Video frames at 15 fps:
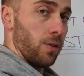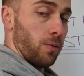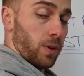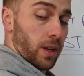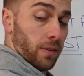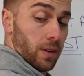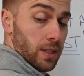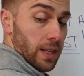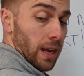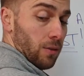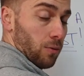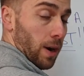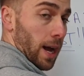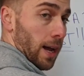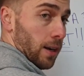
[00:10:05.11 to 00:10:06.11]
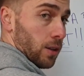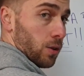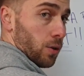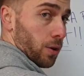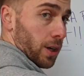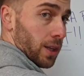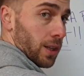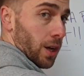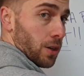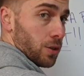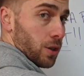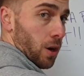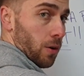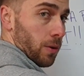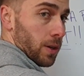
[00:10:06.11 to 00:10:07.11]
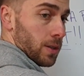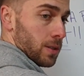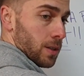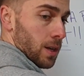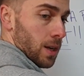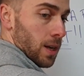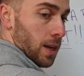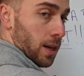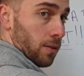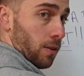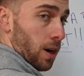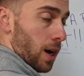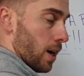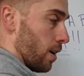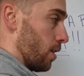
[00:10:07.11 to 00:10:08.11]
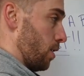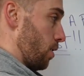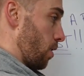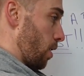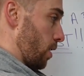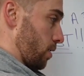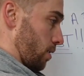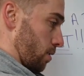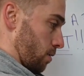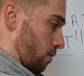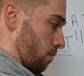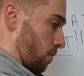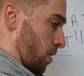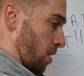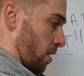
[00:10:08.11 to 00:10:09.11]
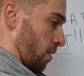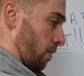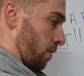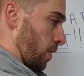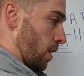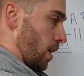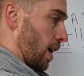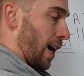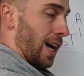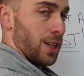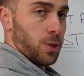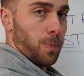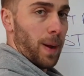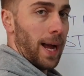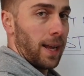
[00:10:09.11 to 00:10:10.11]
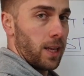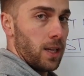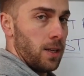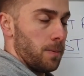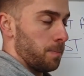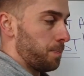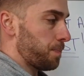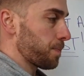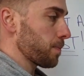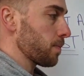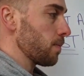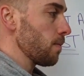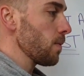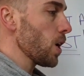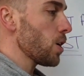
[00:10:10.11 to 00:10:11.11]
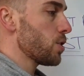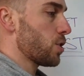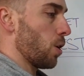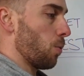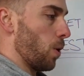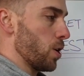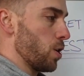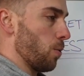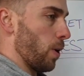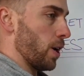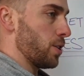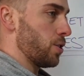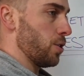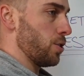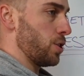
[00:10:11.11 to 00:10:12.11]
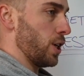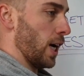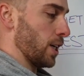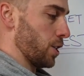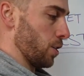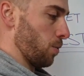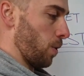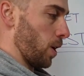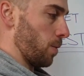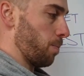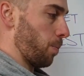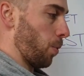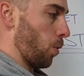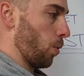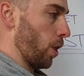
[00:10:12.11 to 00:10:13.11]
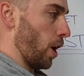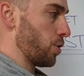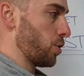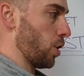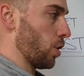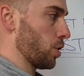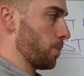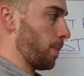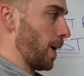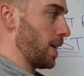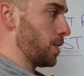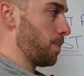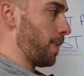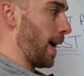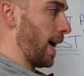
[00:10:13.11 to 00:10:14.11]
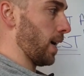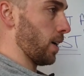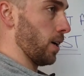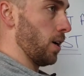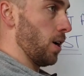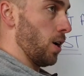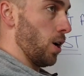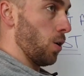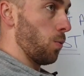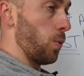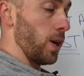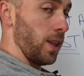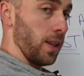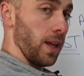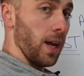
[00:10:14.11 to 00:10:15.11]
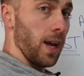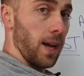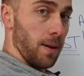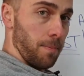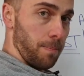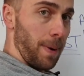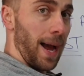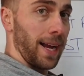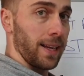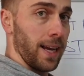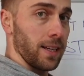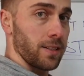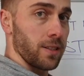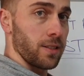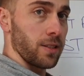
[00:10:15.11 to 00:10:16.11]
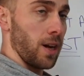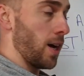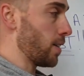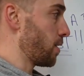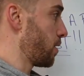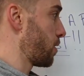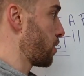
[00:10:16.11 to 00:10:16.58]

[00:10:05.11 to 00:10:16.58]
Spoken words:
It will give us a rounded look in those shoulders, right? Nice and kind of hunchbacky. So what you want to do is you actually want to pull those shoulder blades back with back exercises.